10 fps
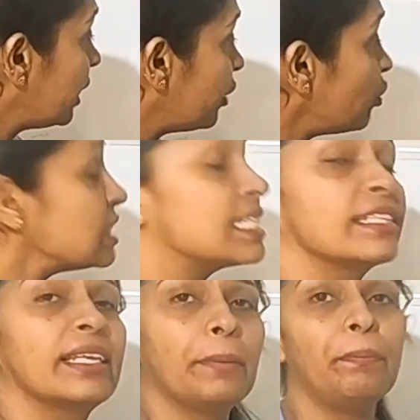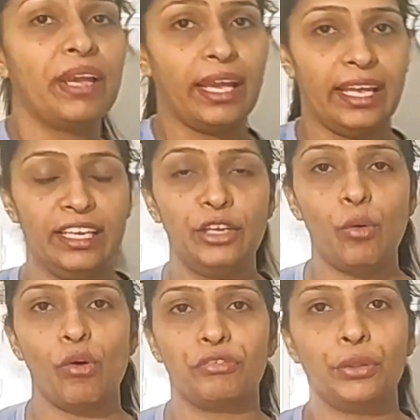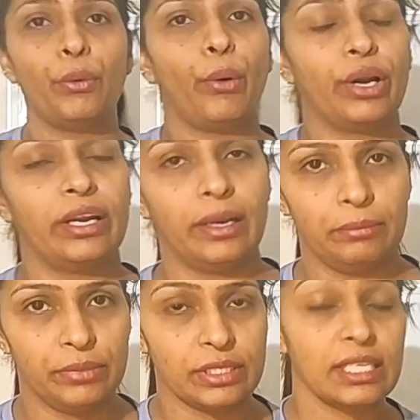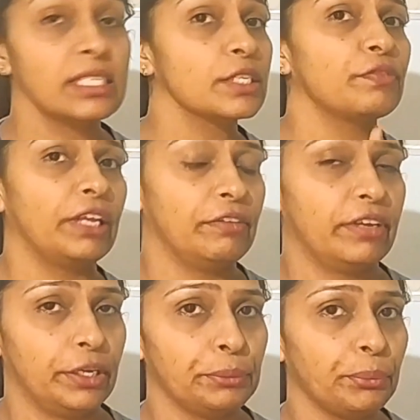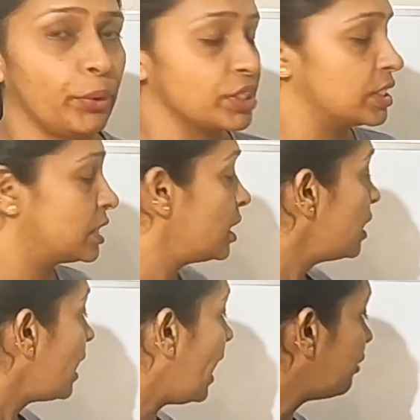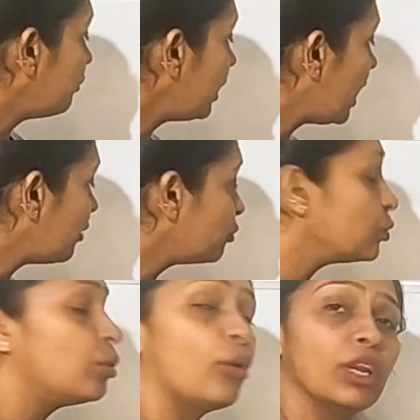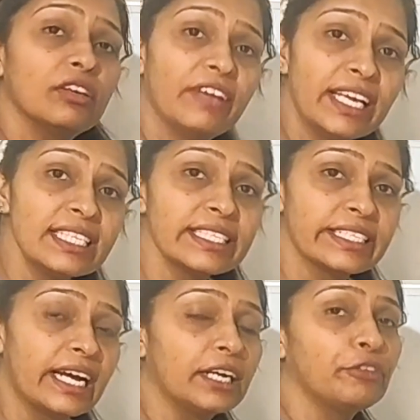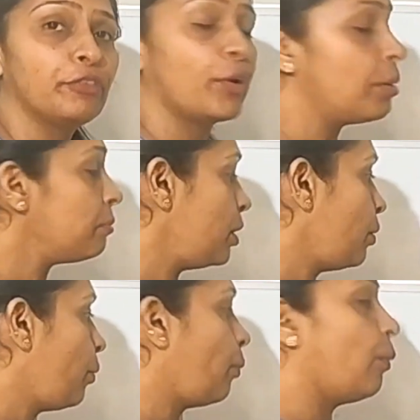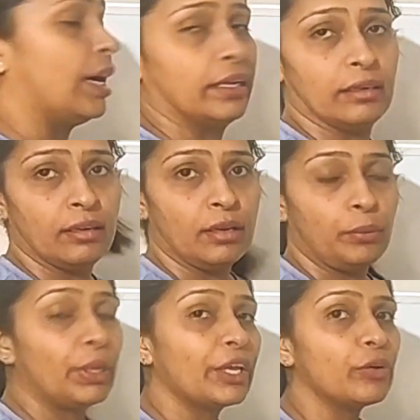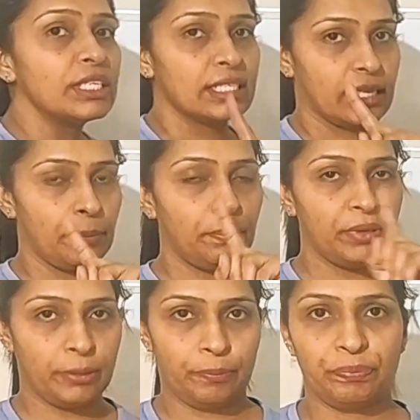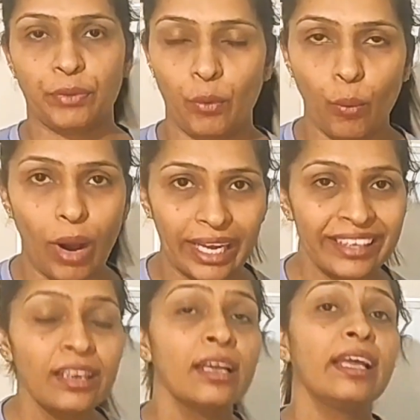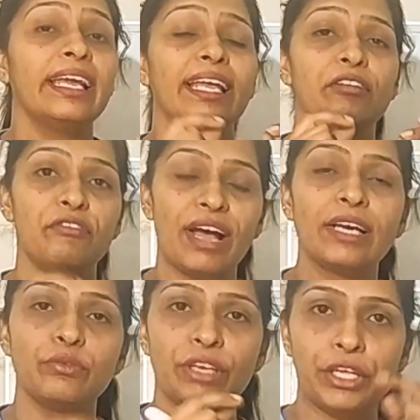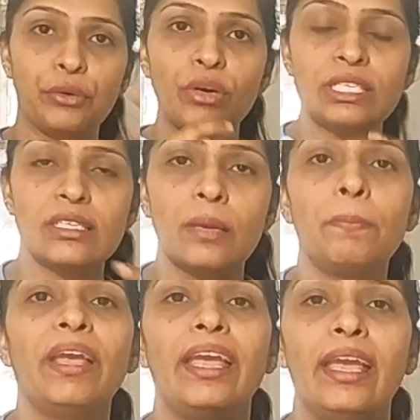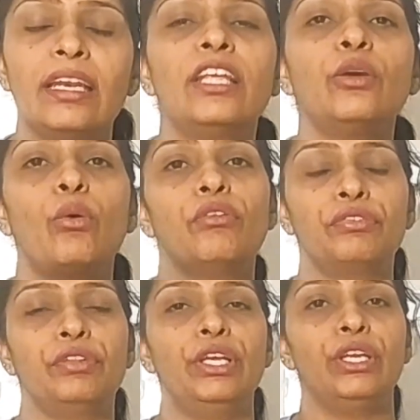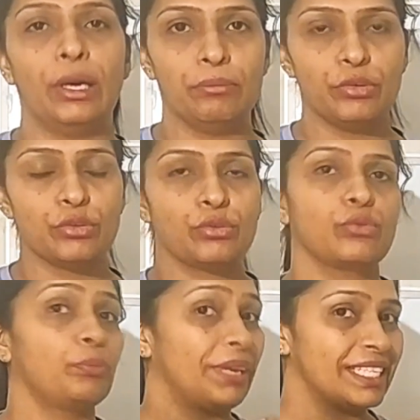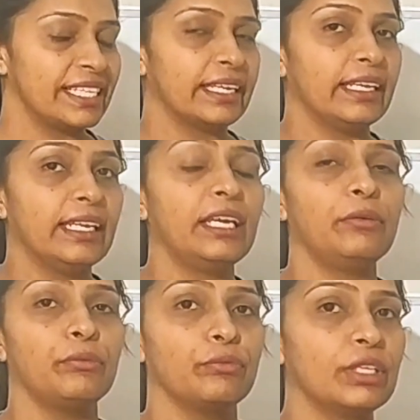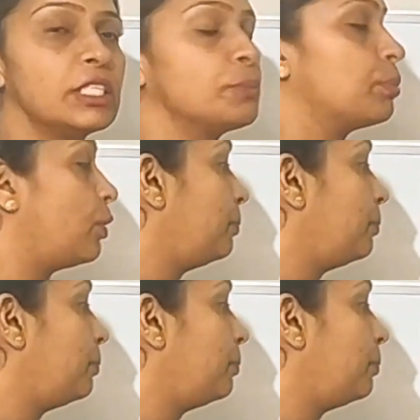cannot skip any of the odd numbers. This is very important. And we have to always start from 1. We cannot skip 1. In fact, we cannot skip any of the numbers. So basically, this